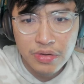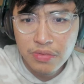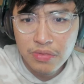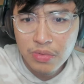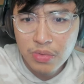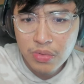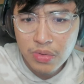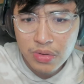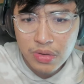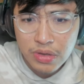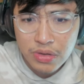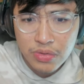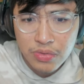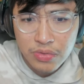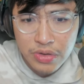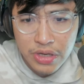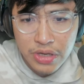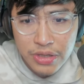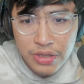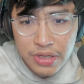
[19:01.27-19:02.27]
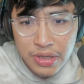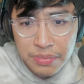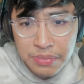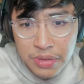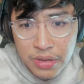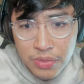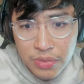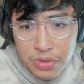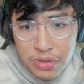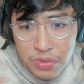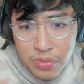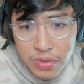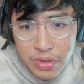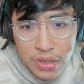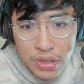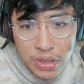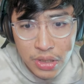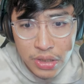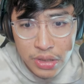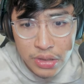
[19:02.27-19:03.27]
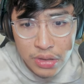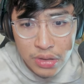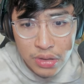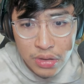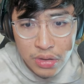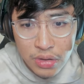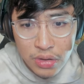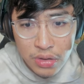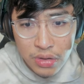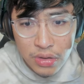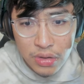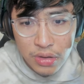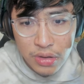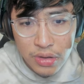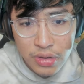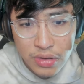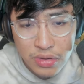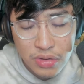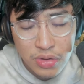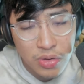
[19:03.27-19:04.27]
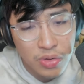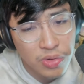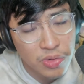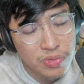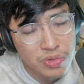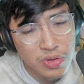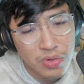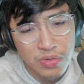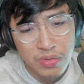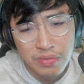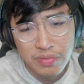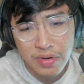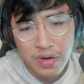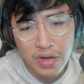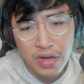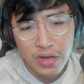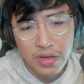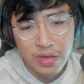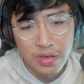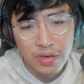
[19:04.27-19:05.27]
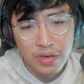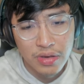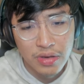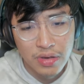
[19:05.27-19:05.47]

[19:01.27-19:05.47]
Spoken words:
go. Are you okay, Tama? What's going on? Oh, don't cry.